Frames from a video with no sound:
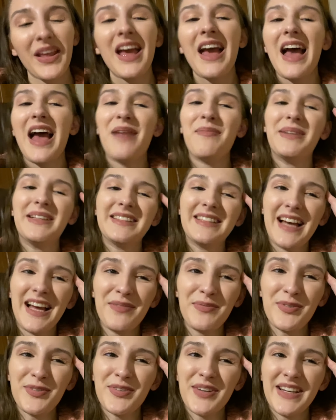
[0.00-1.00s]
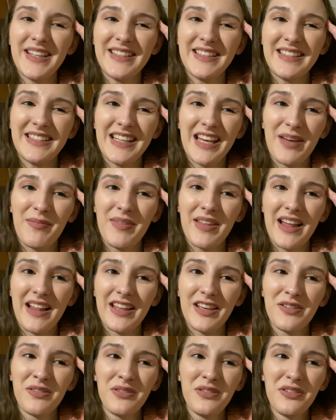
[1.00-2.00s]
And my dad was trying to tell me that,
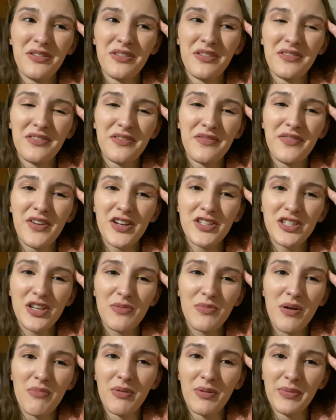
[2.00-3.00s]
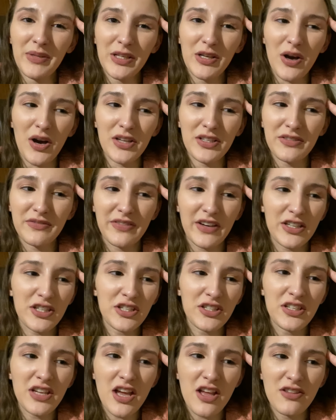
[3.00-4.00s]
like, oh, you're deficient, probably got a
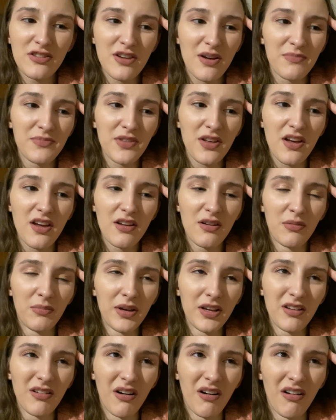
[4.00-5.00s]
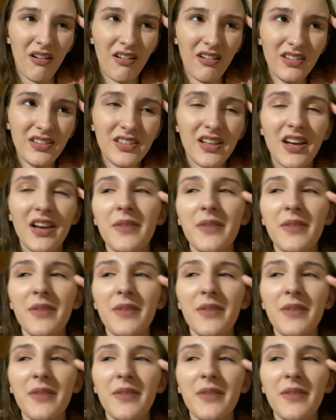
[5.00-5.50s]
deficiency in something, oh my god.